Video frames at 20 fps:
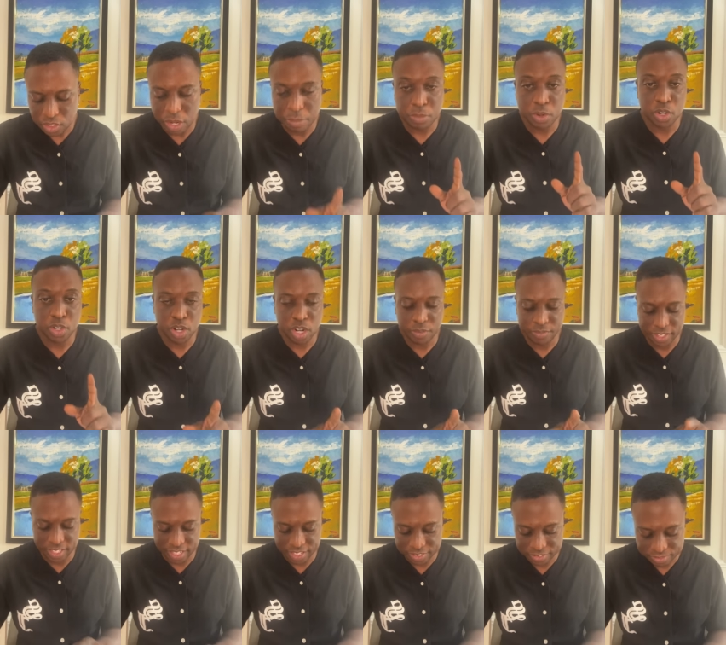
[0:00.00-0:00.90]
no i'm going to
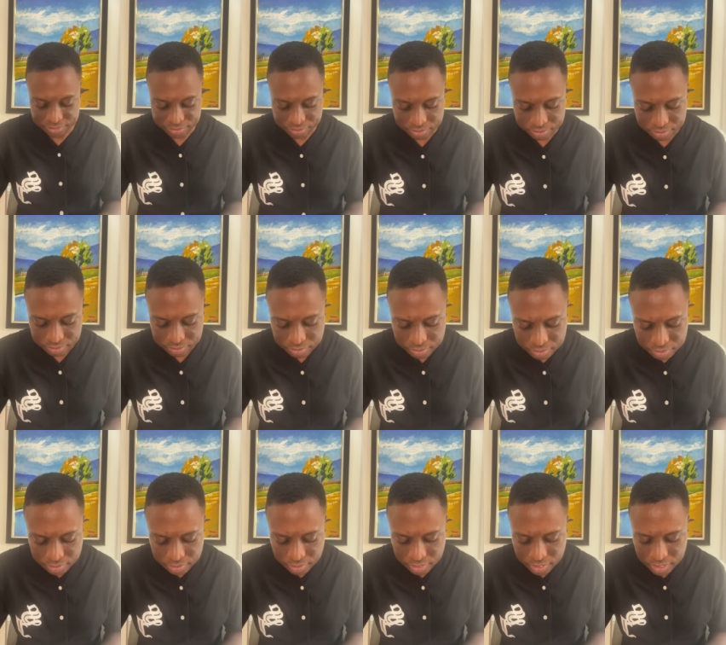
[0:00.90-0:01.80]
come again
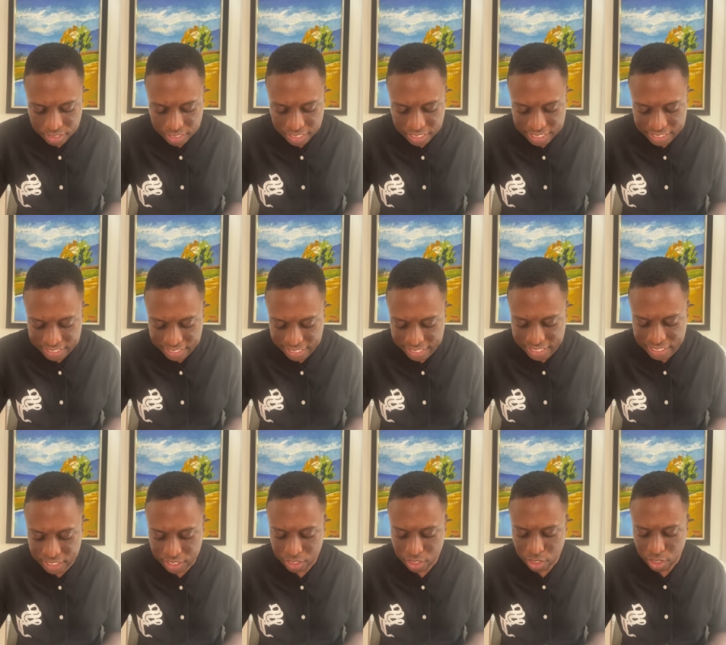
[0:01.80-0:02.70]
it
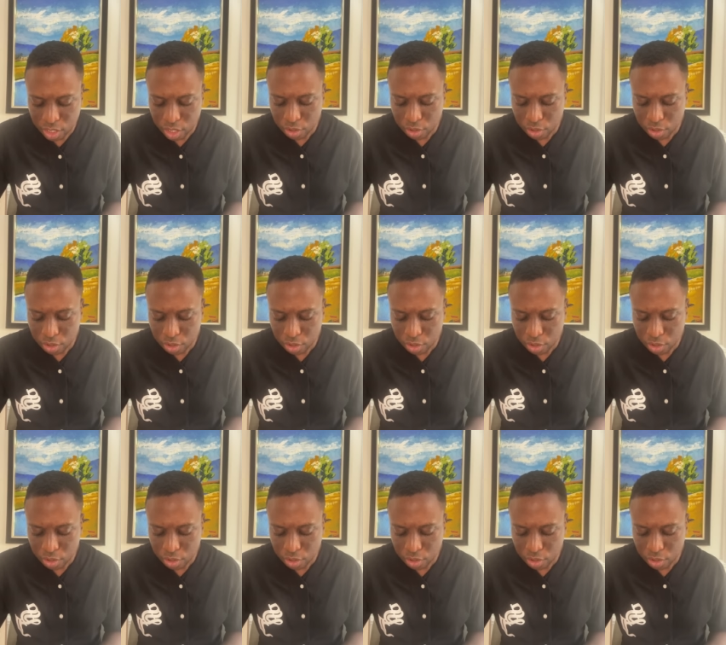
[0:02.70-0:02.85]
says